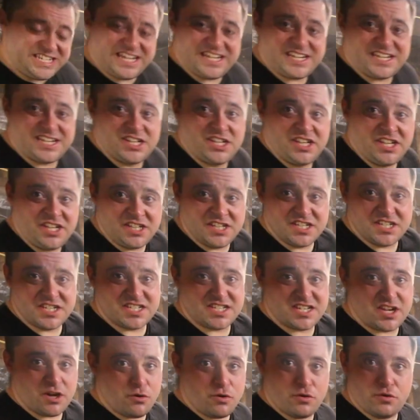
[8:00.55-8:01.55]
did clean this
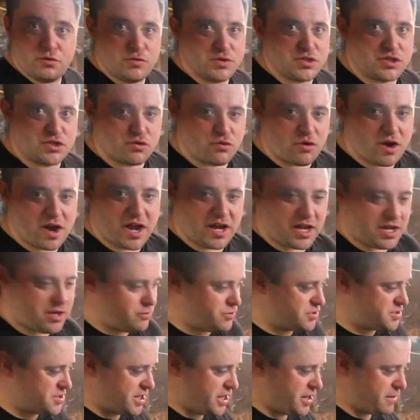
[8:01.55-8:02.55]
so it was gray.
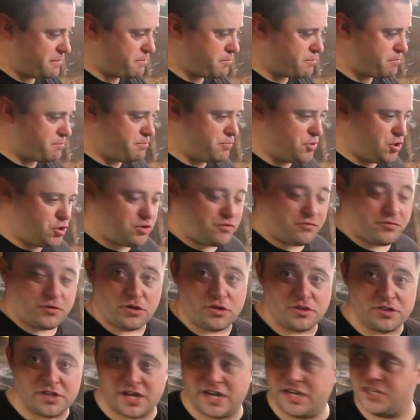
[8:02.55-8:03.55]
It was like
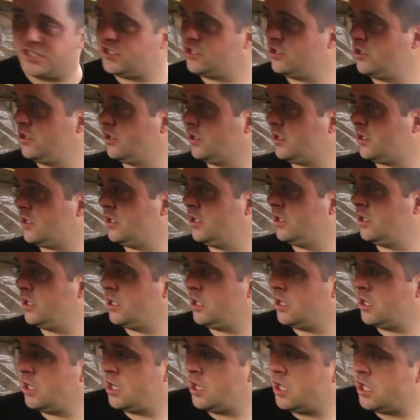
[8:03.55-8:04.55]
beautiful. And then I took
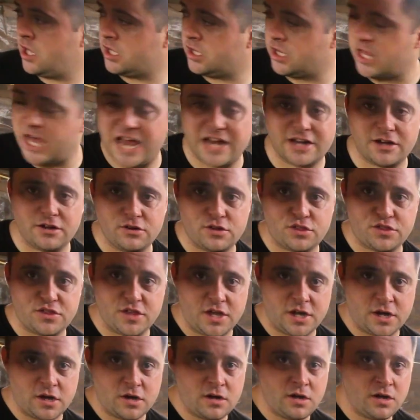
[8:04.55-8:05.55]
lacquer
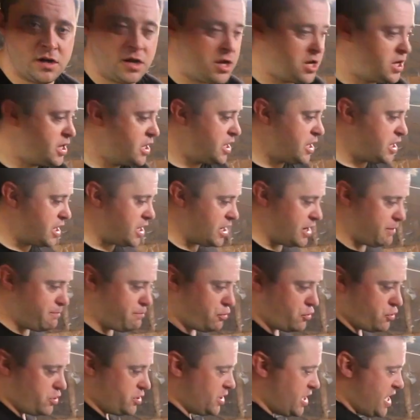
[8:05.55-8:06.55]
thinner and I
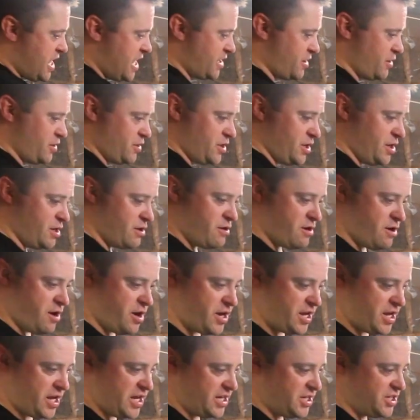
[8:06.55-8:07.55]
poured lacquer thinner
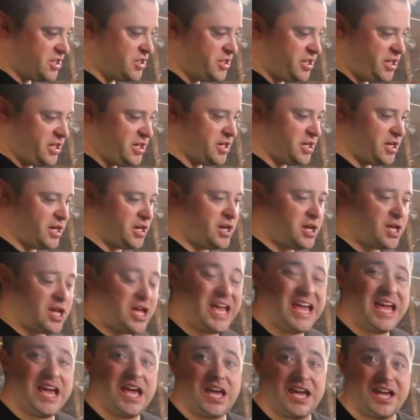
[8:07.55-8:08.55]
on it and cleaned it.
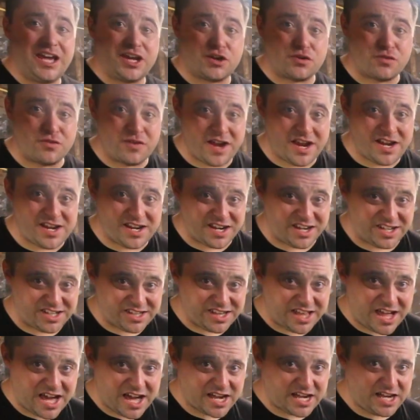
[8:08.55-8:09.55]
It created a
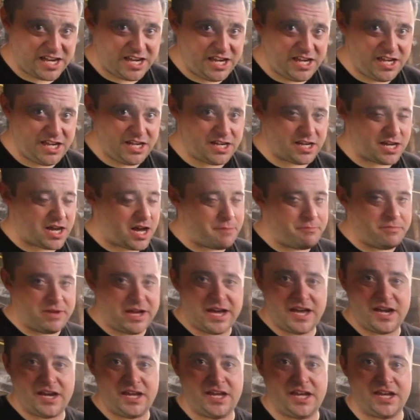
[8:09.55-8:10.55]
lot of heat. I'm
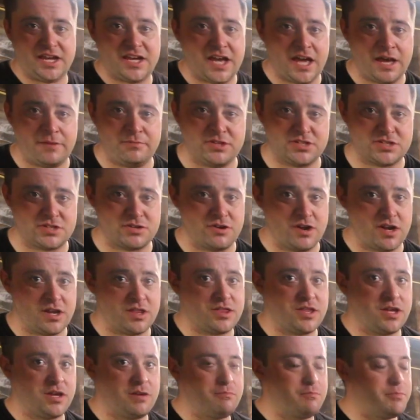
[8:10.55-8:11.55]
not a chemist or
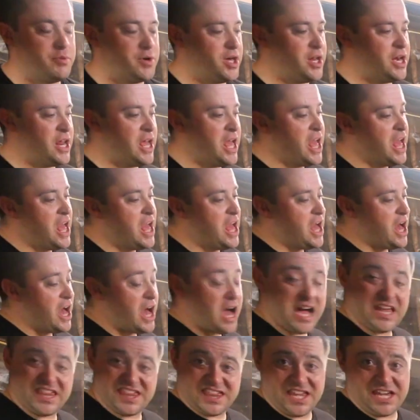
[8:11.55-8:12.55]
anything, but
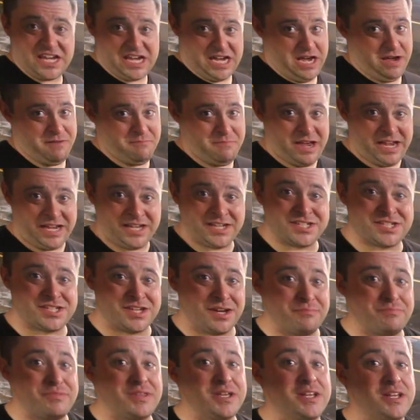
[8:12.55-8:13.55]
I think I made
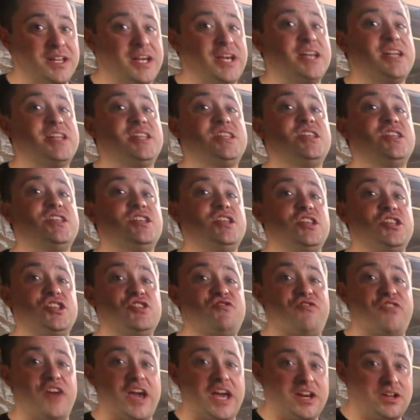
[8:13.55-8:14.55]
something like
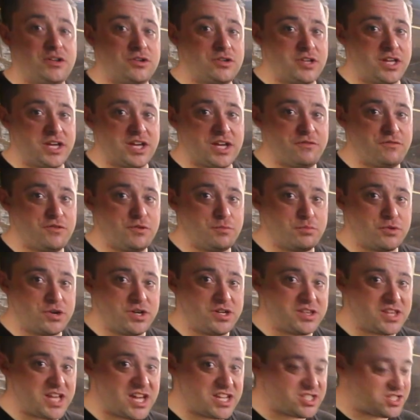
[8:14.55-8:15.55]
fatal. Like if you
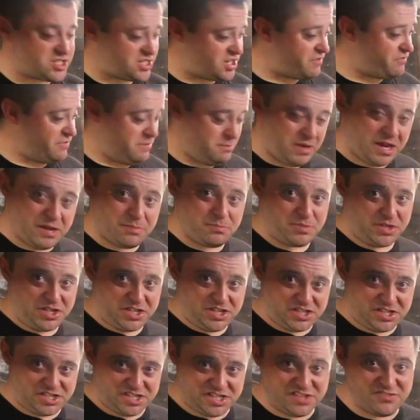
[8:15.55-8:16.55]
breathe that stuff, it might
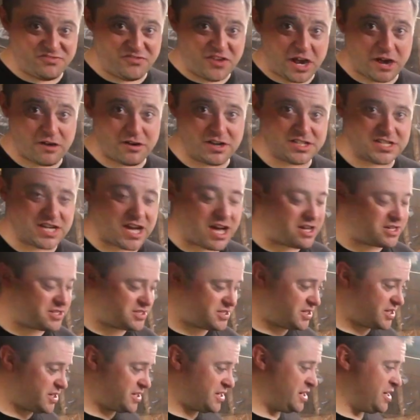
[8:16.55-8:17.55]
be very
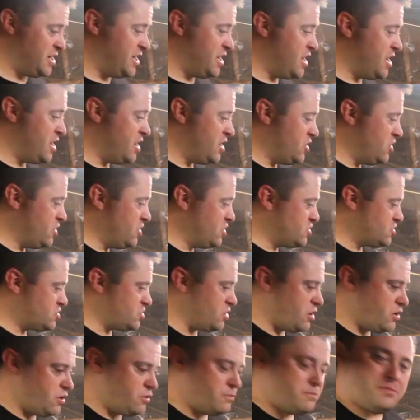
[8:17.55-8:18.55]
toxic.
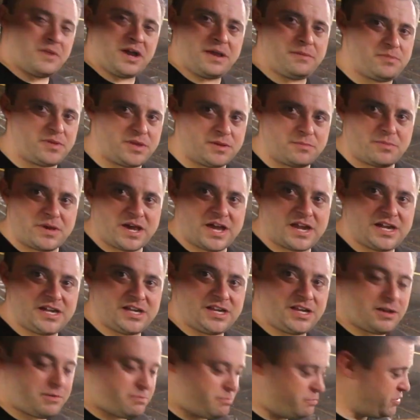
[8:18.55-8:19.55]
So it might be a bad
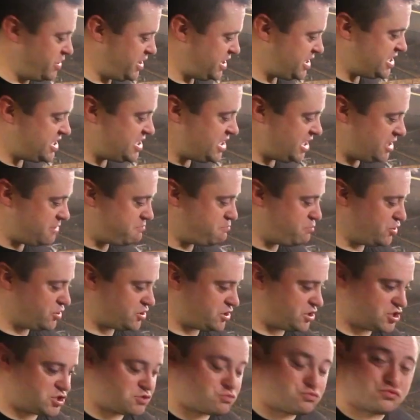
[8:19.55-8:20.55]
idea, but it did
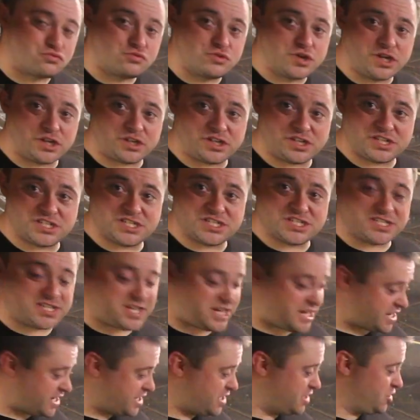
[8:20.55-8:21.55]
put this really
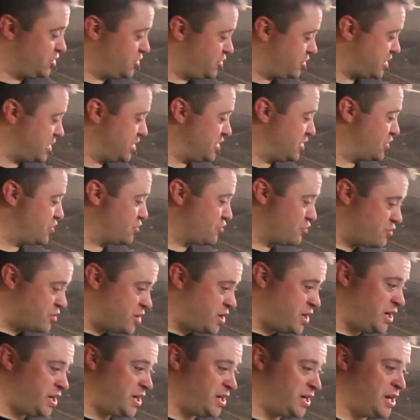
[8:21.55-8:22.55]
sick looking
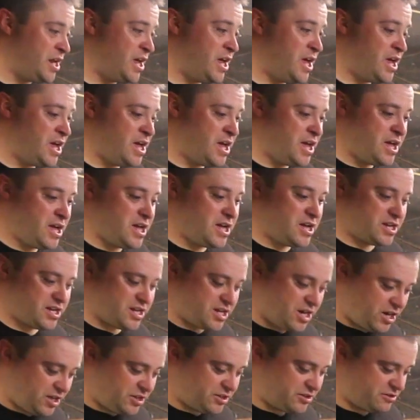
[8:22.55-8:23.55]
green
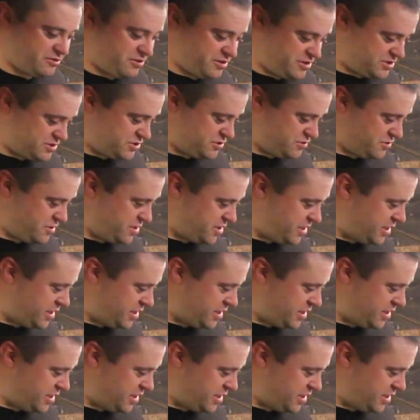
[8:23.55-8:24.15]
color into